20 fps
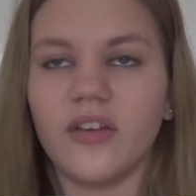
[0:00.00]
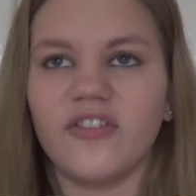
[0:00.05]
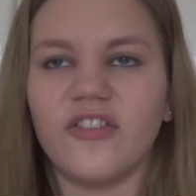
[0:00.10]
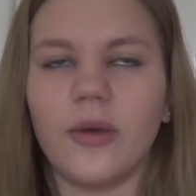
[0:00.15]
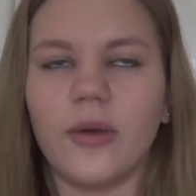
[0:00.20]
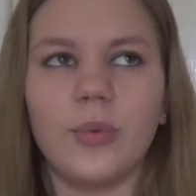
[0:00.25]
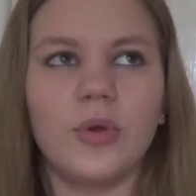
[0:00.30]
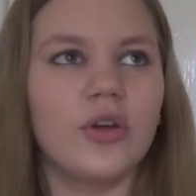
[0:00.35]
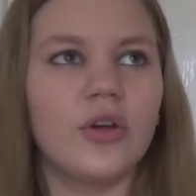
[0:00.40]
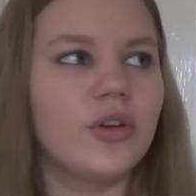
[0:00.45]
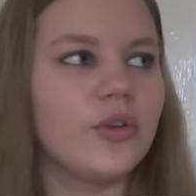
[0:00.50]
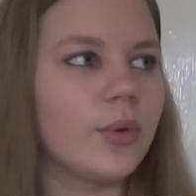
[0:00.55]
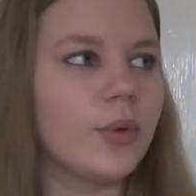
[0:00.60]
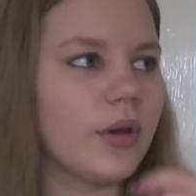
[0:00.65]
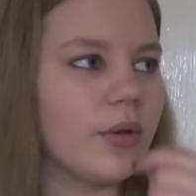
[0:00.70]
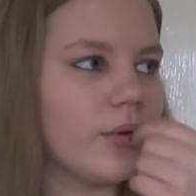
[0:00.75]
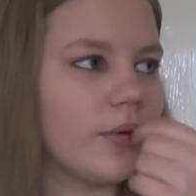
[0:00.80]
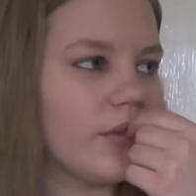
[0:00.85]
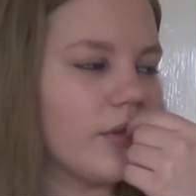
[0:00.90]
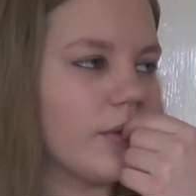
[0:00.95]
February
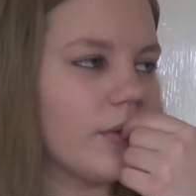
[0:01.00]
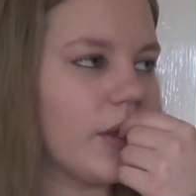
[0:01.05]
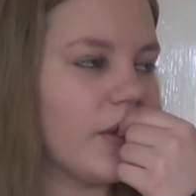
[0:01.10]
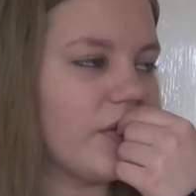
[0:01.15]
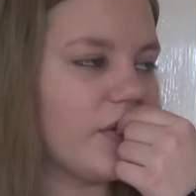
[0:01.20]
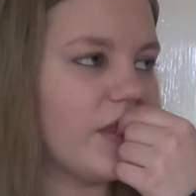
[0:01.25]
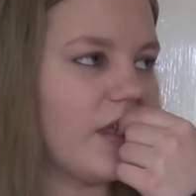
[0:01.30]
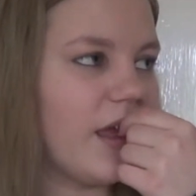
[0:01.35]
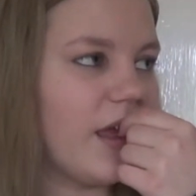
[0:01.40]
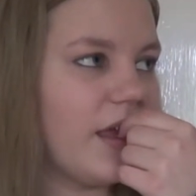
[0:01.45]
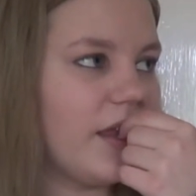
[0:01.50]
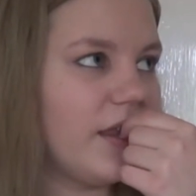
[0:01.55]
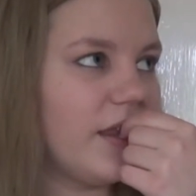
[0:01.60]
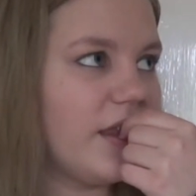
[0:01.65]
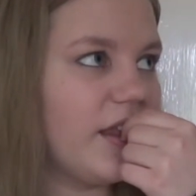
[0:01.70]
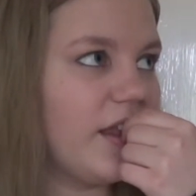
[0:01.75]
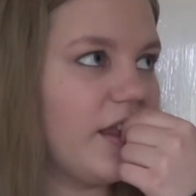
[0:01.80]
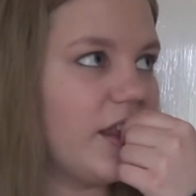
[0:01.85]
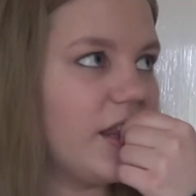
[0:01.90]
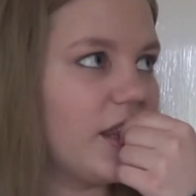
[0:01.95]
20th, wait, it was the
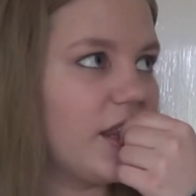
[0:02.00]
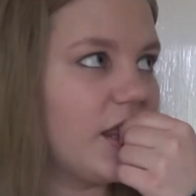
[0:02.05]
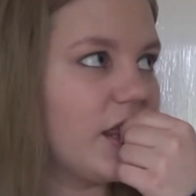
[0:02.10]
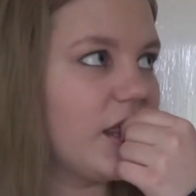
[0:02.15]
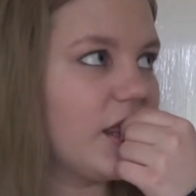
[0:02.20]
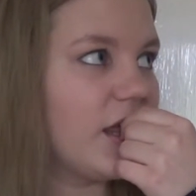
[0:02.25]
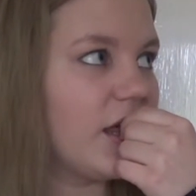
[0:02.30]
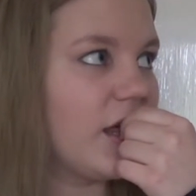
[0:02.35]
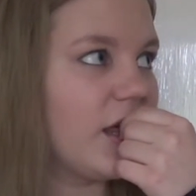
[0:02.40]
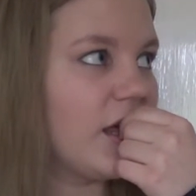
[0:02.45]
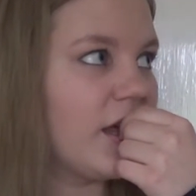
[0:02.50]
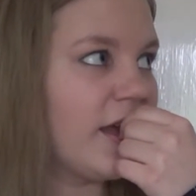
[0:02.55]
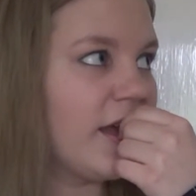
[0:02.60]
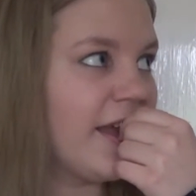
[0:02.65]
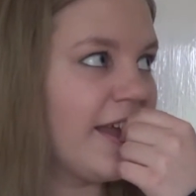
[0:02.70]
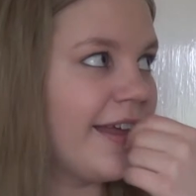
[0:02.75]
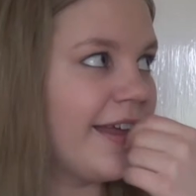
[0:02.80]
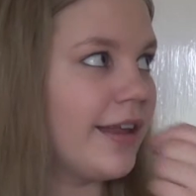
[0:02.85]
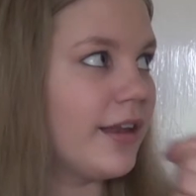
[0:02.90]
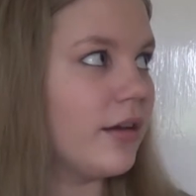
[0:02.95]
18th,
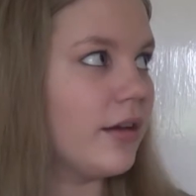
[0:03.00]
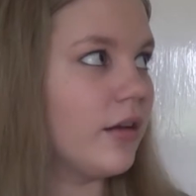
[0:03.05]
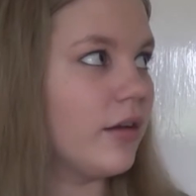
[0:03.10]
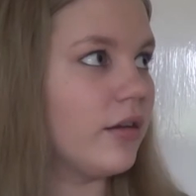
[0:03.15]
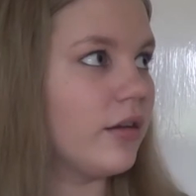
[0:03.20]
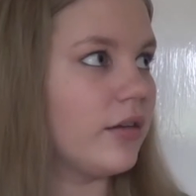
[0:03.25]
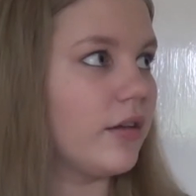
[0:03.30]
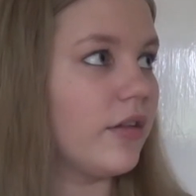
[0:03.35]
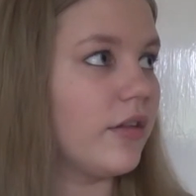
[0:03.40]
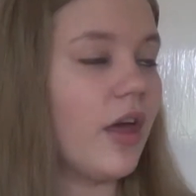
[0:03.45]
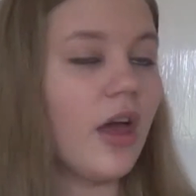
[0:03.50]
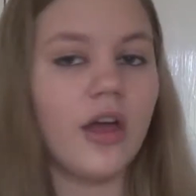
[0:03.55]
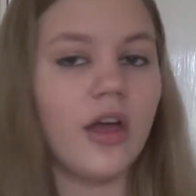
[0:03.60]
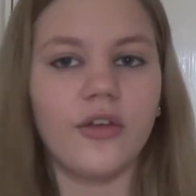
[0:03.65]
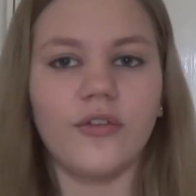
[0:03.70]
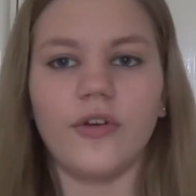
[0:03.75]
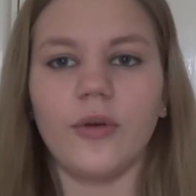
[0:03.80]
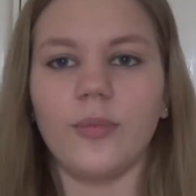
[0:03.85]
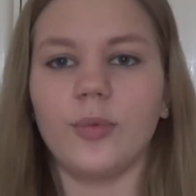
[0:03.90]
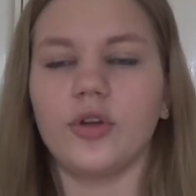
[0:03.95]
19th.
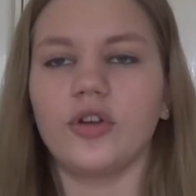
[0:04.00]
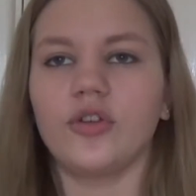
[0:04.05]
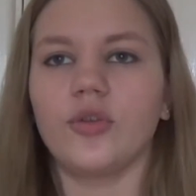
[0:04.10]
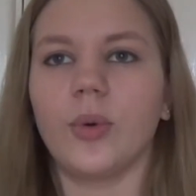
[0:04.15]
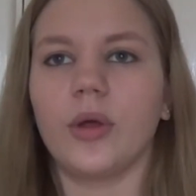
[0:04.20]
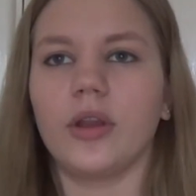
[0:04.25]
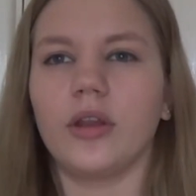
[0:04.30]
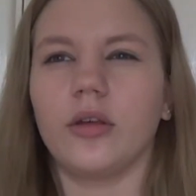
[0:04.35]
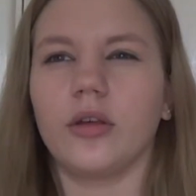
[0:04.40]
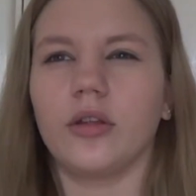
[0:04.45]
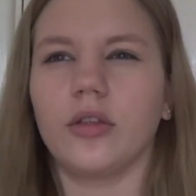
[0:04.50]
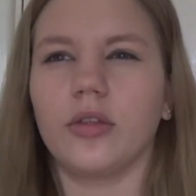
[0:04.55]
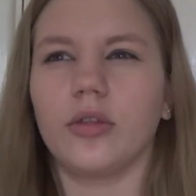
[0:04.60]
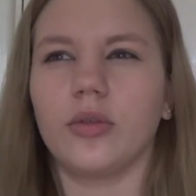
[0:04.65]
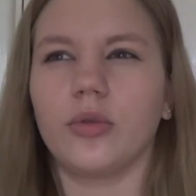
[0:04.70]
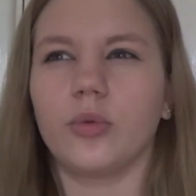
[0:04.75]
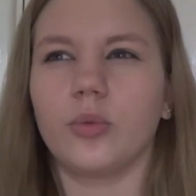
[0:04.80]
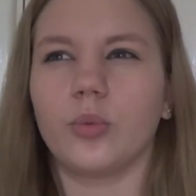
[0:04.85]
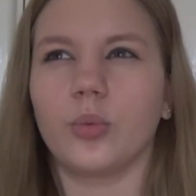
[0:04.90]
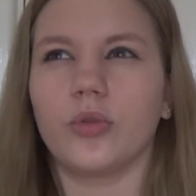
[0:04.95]
February
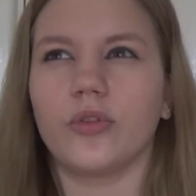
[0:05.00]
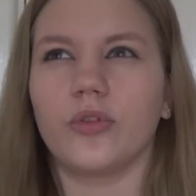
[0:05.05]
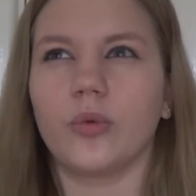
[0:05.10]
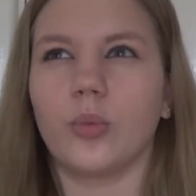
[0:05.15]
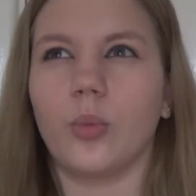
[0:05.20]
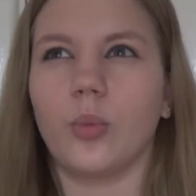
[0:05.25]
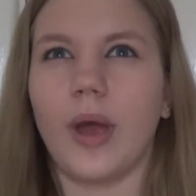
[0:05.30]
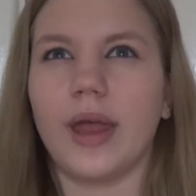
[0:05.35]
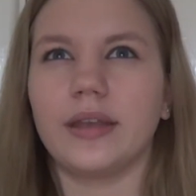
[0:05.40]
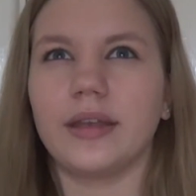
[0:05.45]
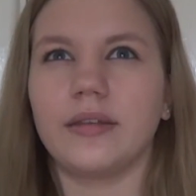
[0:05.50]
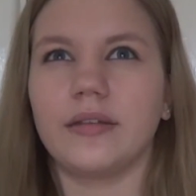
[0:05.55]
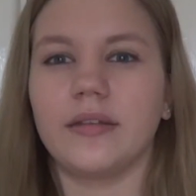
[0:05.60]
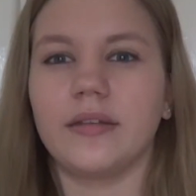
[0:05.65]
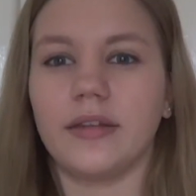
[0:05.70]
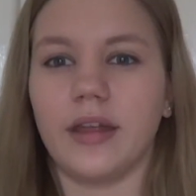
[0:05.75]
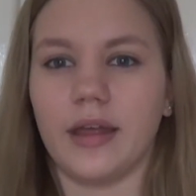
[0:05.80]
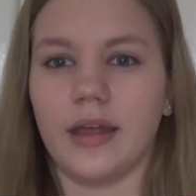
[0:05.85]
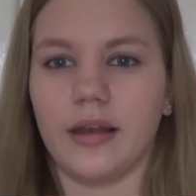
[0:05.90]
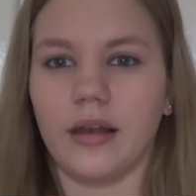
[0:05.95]
20th was a
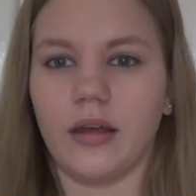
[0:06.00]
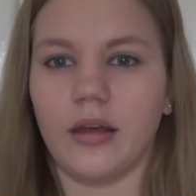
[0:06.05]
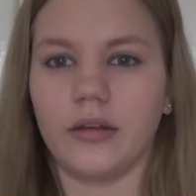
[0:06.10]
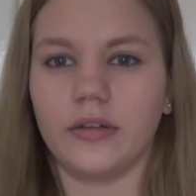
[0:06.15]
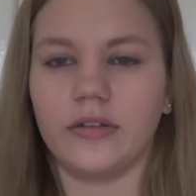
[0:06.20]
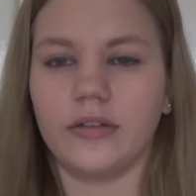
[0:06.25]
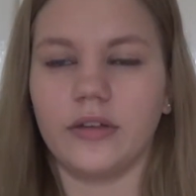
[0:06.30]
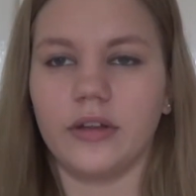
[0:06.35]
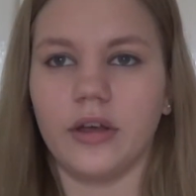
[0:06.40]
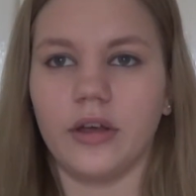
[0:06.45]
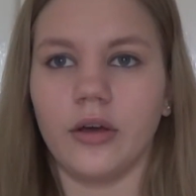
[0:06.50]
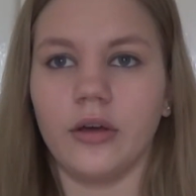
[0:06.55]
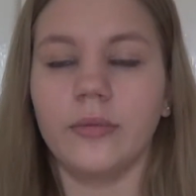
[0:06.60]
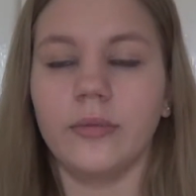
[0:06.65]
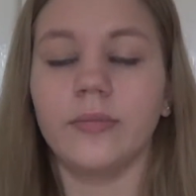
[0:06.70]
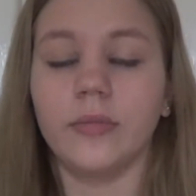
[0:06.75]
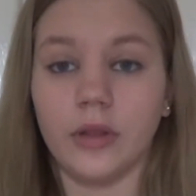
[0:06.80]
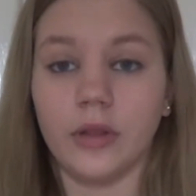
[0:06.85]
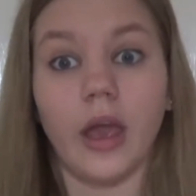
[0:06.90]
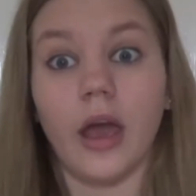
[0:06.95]
Wednesday last year,
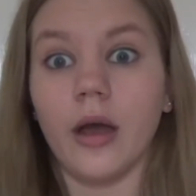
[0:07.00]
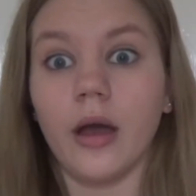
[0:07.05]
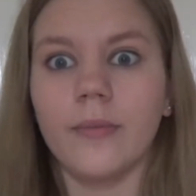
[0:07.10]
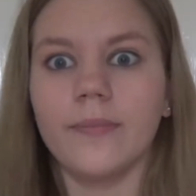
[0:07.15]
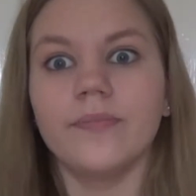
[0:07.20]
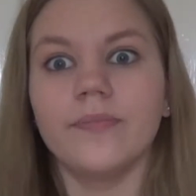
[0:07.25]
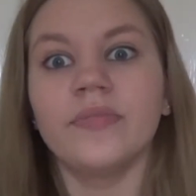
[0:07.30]
yeah.